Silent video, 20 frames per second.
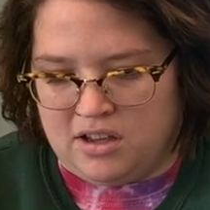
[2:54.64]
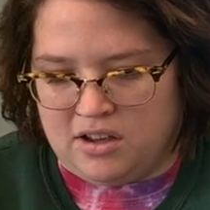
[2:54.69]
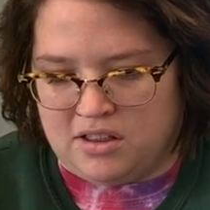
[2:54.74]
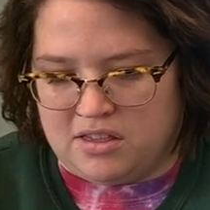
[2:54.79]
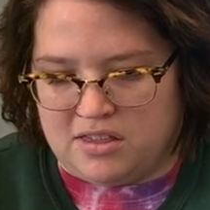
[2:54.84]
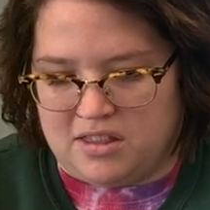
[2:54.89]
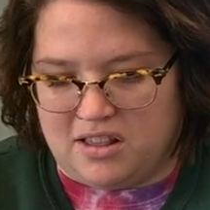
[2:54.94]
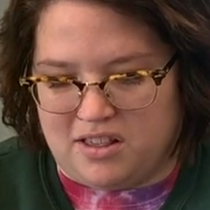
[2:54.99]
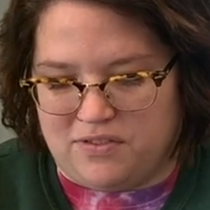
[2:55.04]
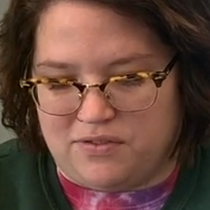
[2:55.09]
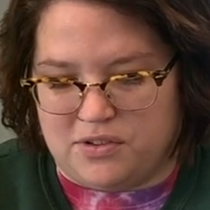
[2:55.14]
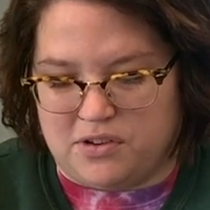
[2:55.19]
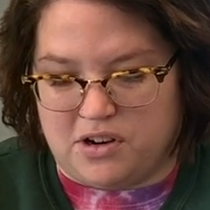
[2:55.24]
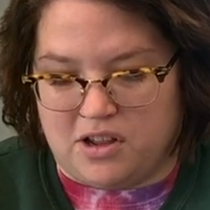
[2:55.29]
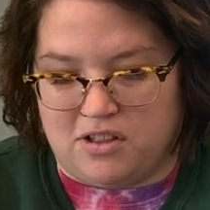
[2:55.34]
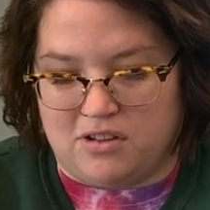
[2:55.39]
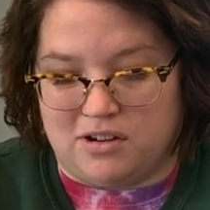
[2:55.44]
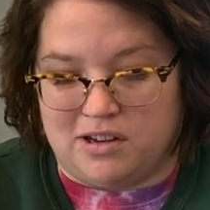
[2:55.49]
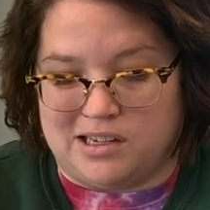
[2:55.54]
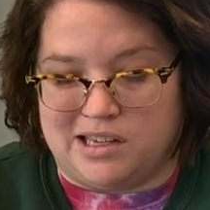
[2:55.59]
This food
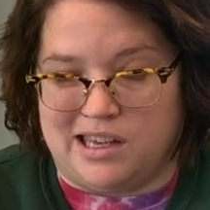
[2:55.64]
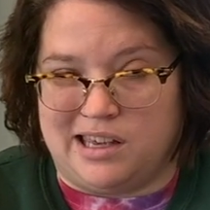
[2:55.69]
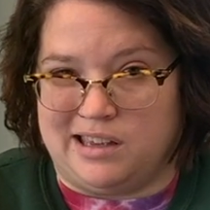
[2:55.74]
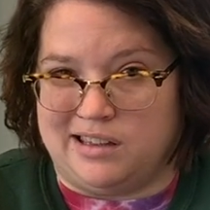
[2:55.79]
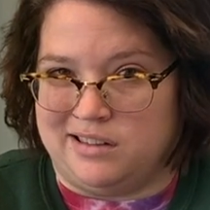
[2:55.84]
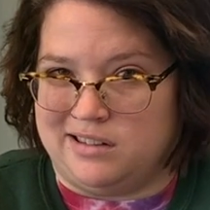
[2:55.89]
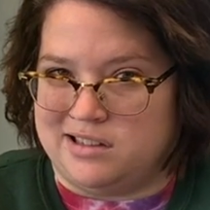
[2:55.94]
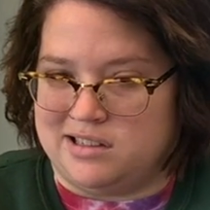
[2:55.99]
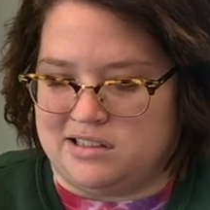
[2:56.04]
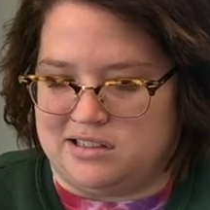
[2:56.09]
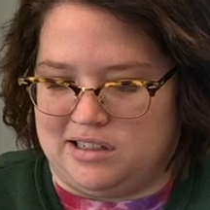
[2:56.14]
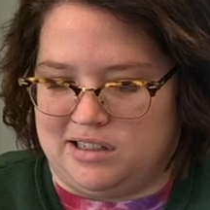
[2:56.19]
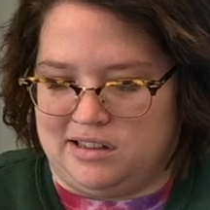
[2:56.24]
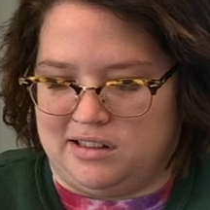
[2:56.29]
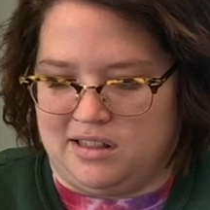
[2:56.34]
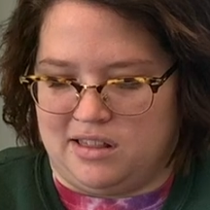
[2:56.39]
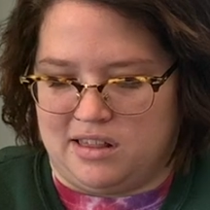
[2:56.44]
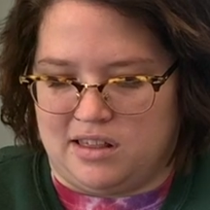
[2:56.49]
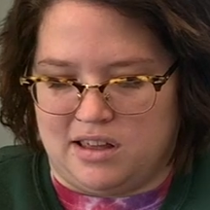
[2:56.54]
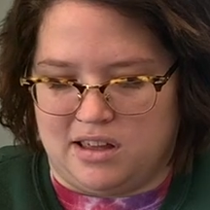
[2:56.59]
coloring can
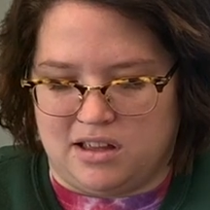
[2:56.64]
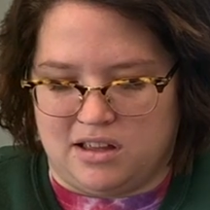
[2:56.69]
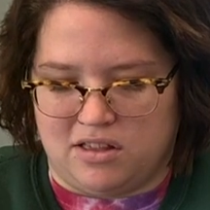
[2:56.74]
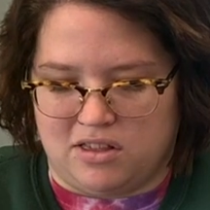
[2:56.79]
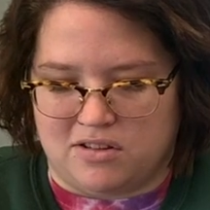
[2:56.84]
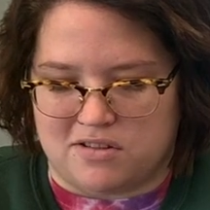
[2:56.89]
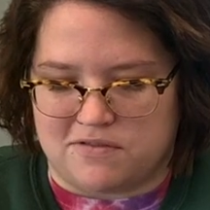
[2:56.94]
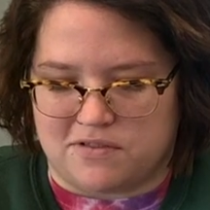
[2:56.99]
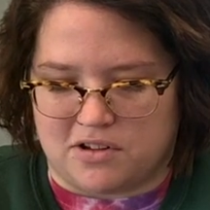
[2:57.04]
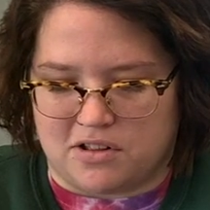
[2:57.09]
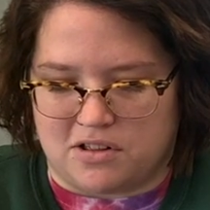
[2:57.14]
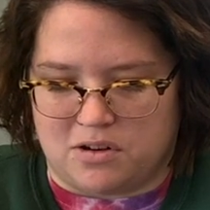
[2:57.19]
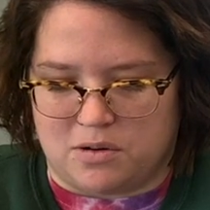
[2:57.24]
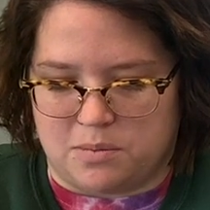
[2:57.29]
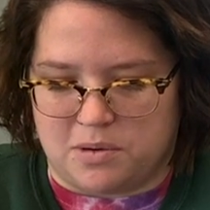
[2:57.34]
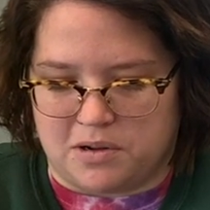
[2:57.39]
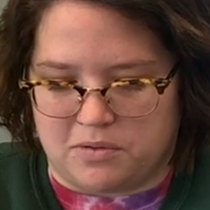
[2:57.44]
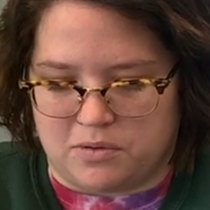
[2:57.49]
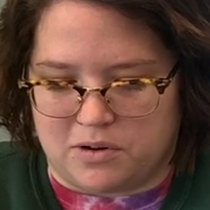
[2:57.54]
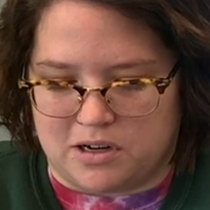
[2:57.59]
stain things, so if you're a little
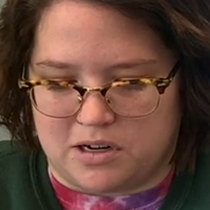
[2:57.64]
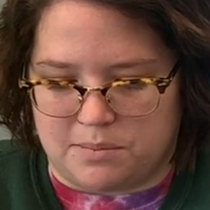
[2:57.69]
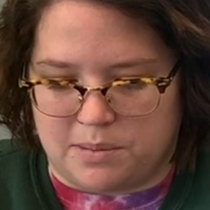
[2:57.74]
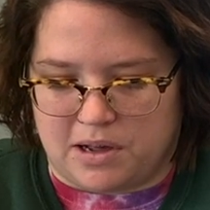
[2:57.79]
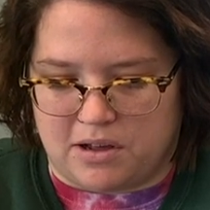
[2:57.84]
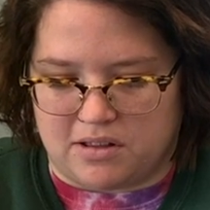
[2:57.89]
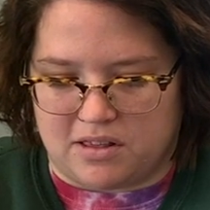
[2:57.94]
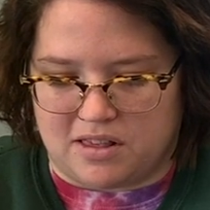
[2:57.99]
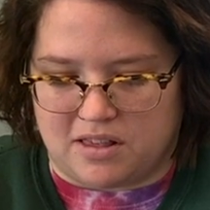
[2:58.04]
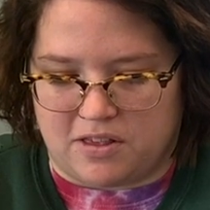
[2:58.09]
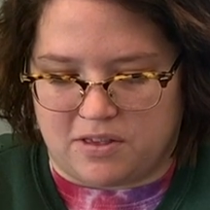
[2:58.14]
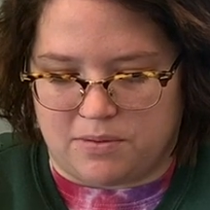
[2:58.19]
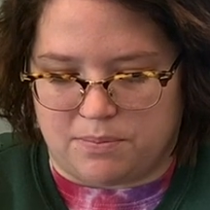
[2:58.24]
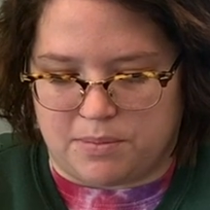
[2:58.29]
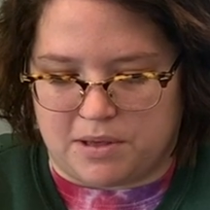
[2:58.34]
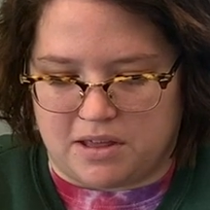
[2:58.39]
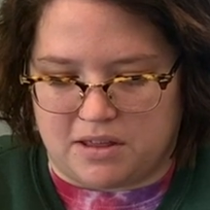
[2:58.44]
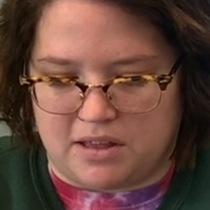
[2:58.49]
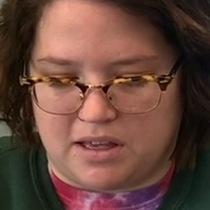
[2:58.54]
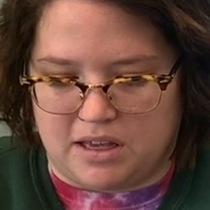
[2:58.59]
bit worried about
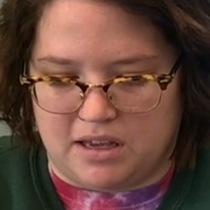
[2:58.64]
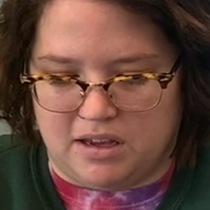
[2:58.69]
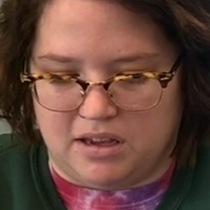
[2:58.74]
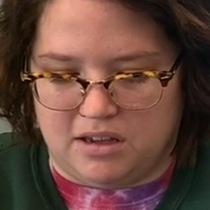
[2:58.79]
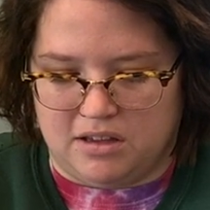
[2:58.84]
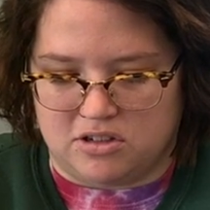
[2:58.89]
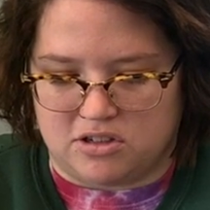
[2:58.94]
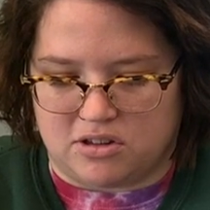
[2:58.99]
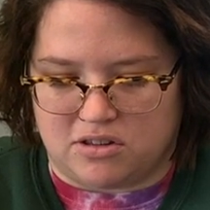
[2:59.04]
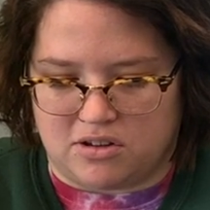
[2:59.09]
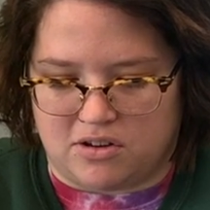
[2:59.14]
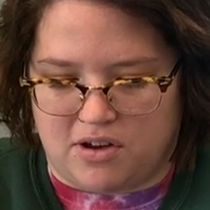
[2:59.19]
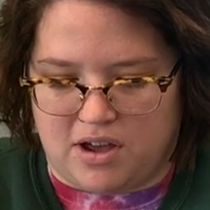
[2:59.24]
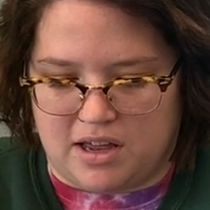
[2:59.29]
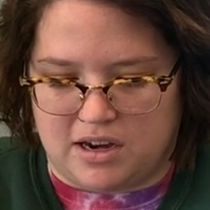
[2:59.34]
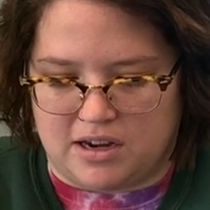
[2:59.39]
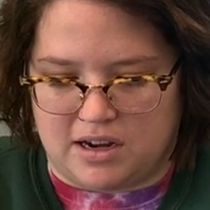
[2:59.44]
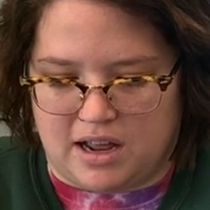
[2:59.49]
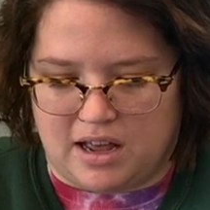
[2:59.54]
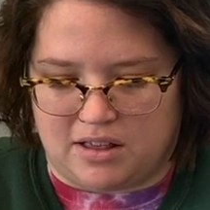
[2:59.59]
spilling, just go ahead
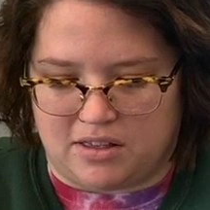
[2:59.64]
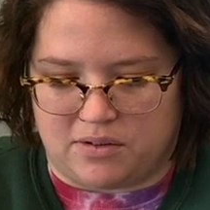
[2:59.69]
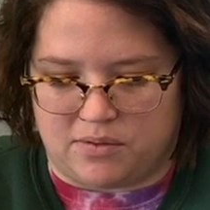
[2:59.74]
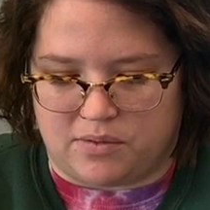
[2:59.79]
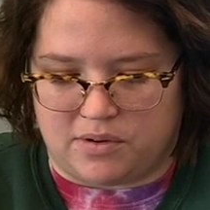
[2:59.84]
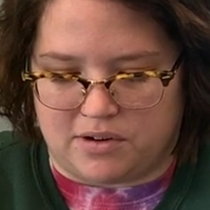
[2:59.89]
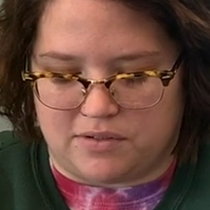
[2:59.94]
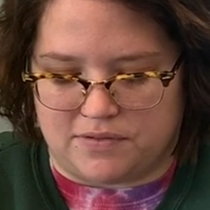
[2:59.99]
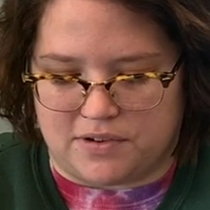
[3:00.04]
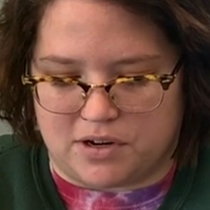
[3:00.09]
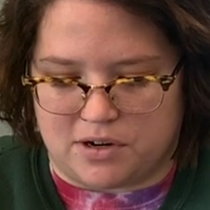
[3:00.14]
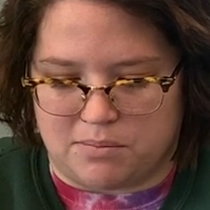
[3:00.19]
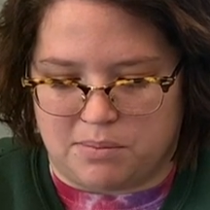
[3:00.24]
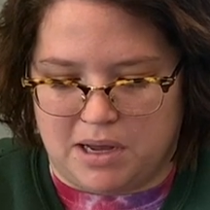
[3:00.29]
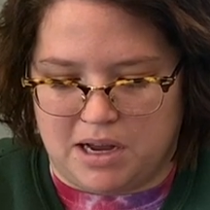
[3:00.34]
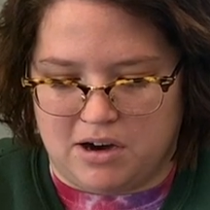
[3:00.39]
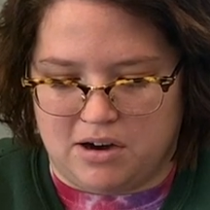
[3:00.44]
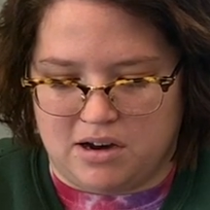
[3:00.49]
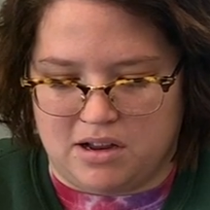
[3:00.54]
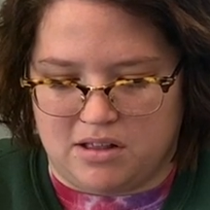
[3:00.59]
and ask one of your
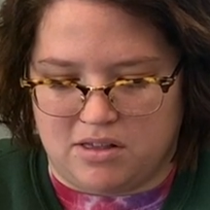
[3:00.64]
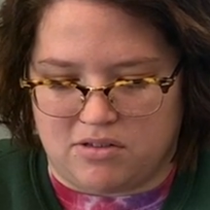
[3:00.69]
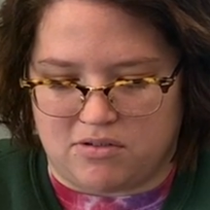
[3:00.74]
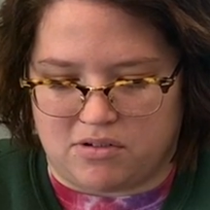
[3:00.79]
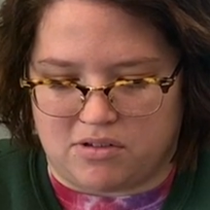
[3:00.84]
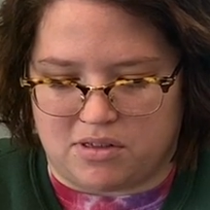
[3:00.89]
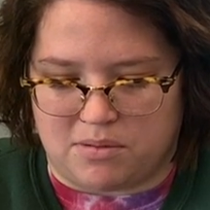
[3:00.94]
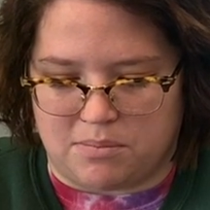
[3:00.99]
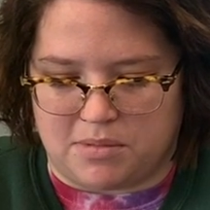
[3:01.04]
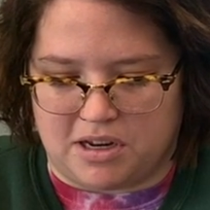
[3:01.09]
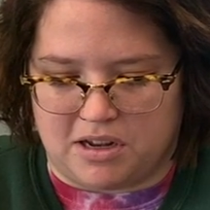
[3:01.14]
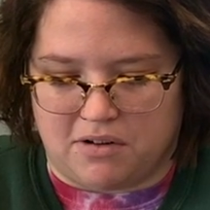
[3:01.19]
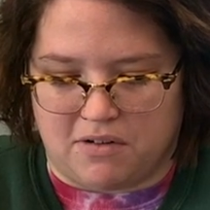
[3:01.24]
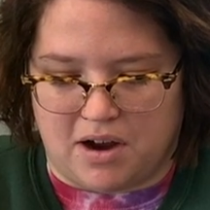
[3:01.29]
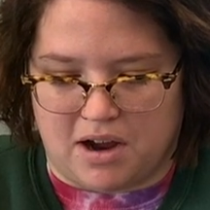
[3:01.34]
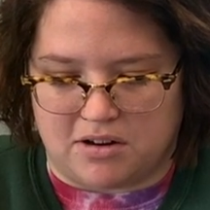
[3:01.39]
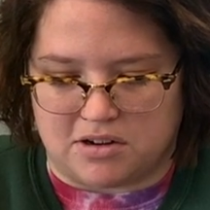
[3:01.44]
parents or somebody around